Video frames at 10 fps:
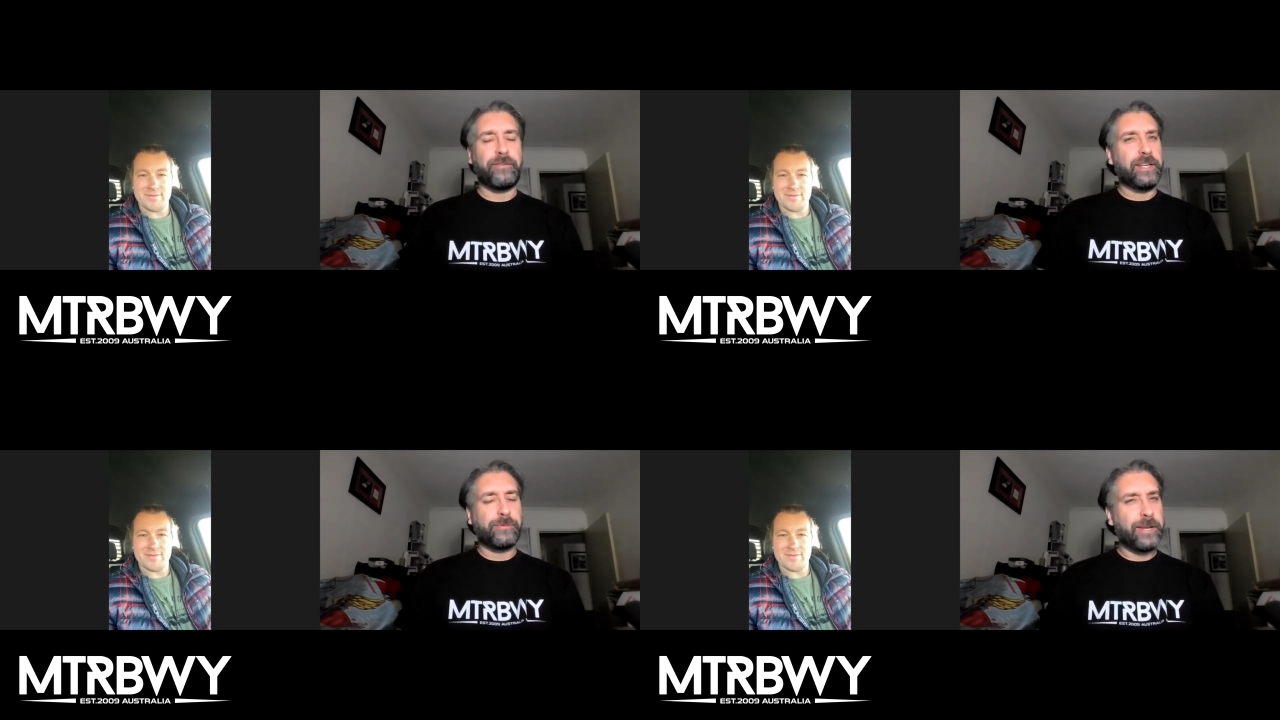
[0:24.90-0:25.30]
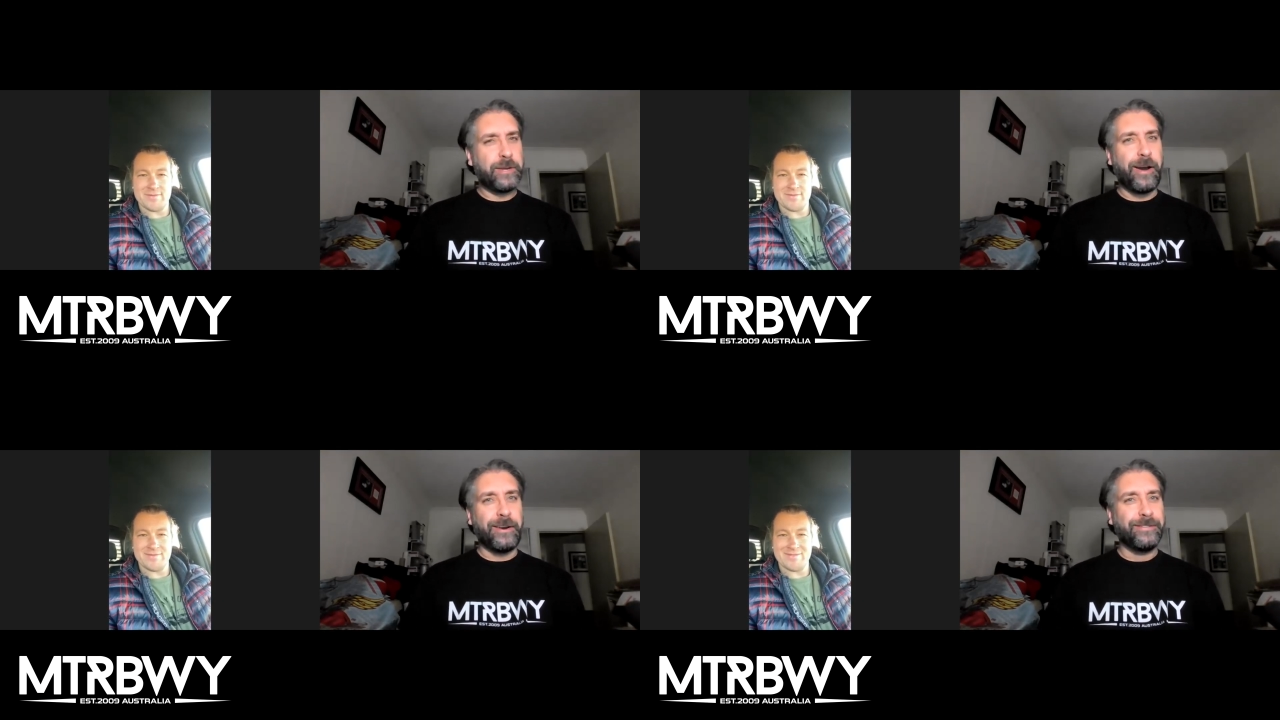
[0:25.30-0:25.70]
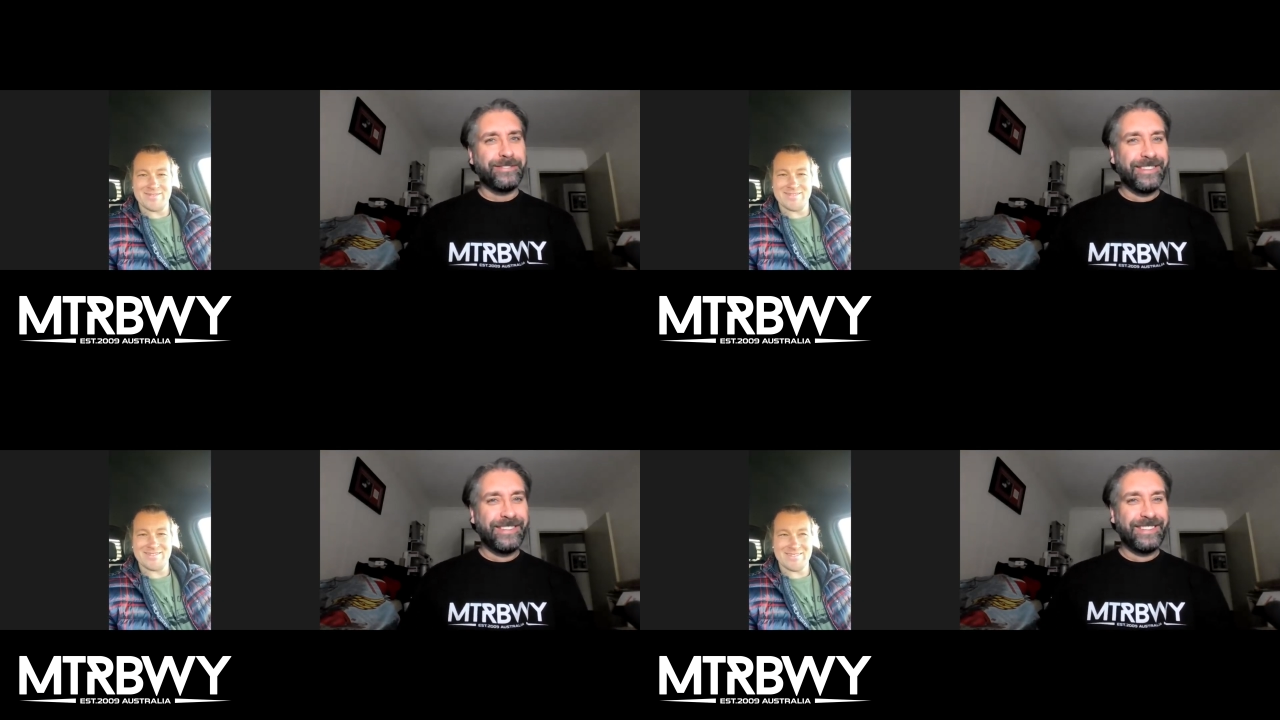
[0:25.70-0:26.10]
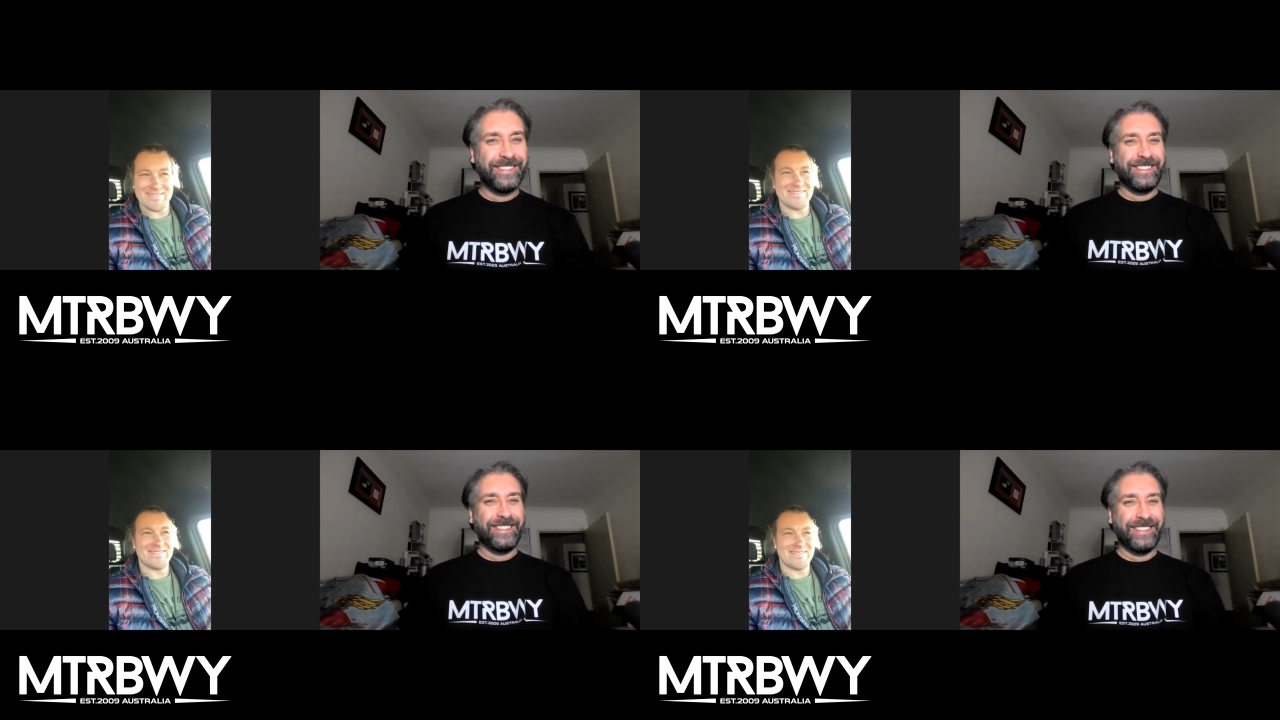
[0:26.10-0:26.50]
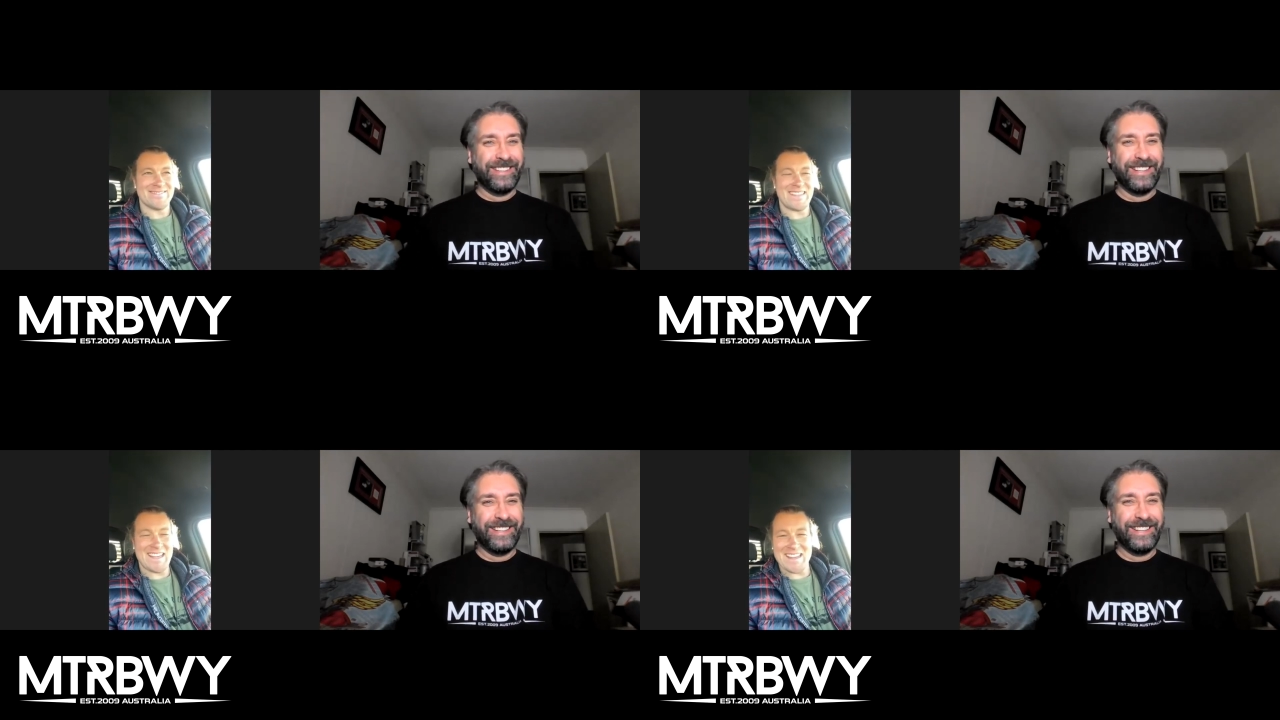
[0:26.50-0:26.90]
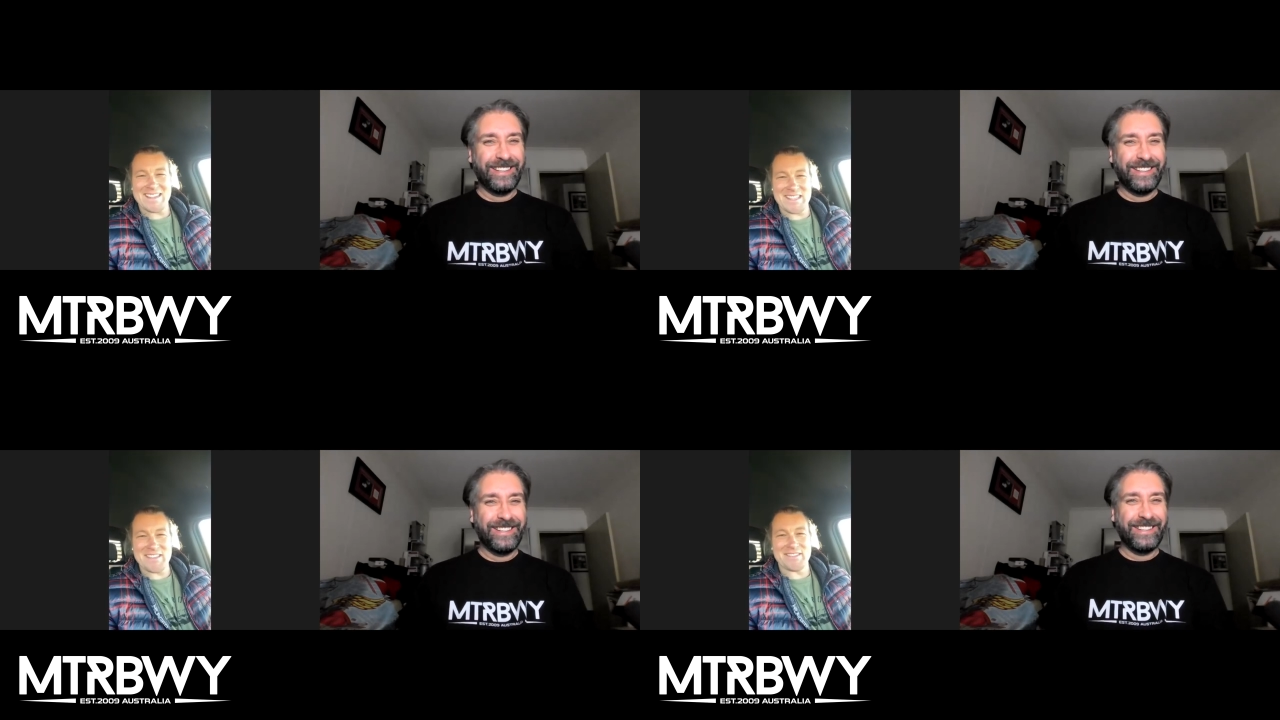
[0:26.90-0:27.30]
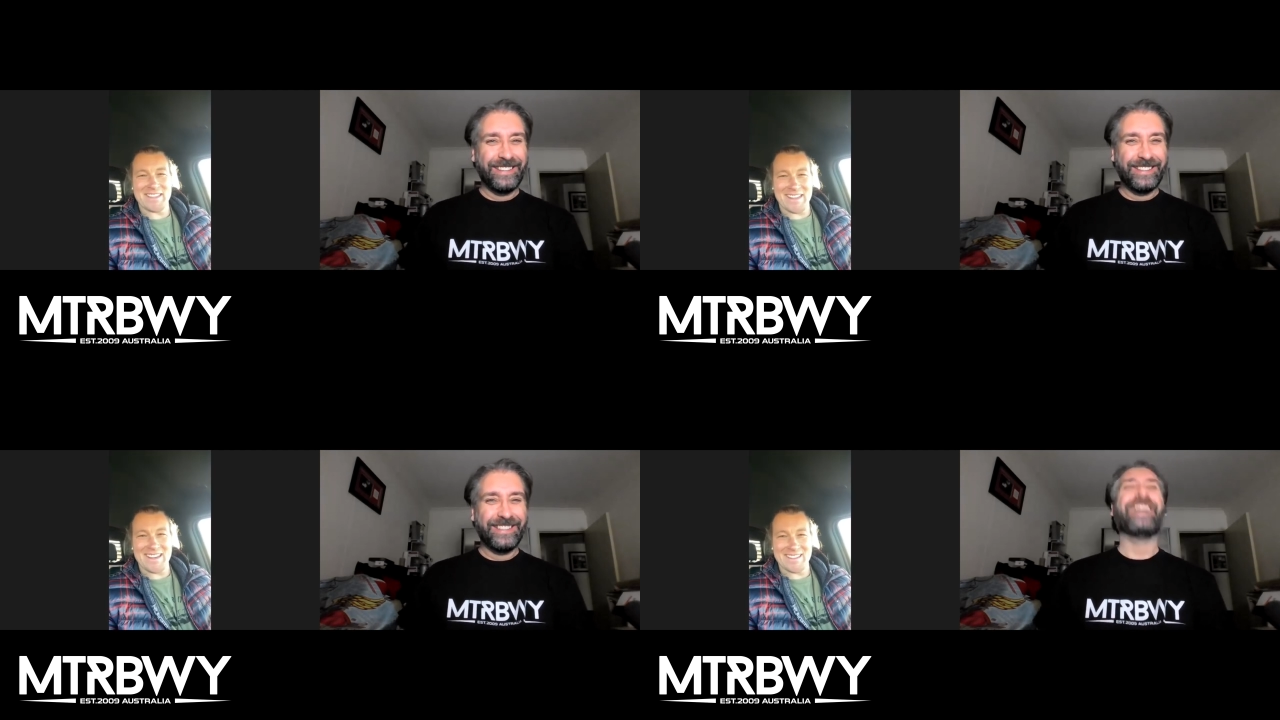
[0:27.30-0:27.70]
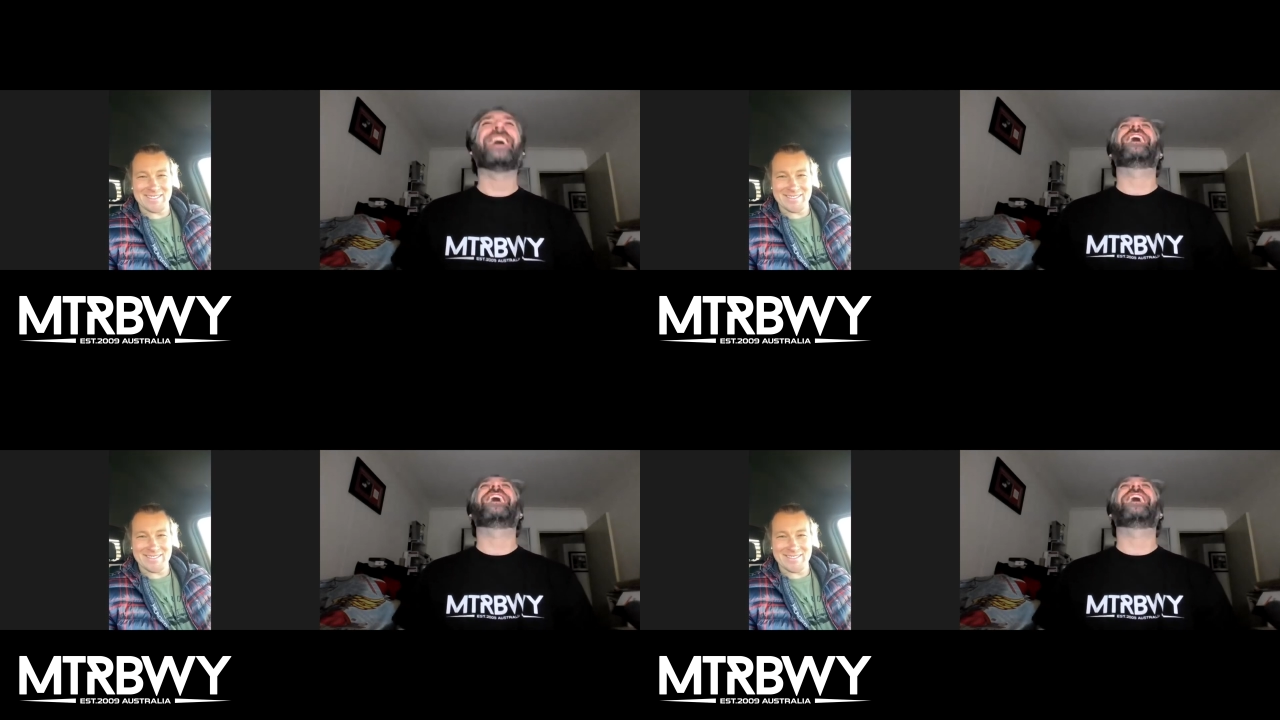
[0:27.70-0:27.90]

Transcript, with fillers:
Speaker 1: whatever it is where you are.
Speaker 2: yeah, this evening. Yeah.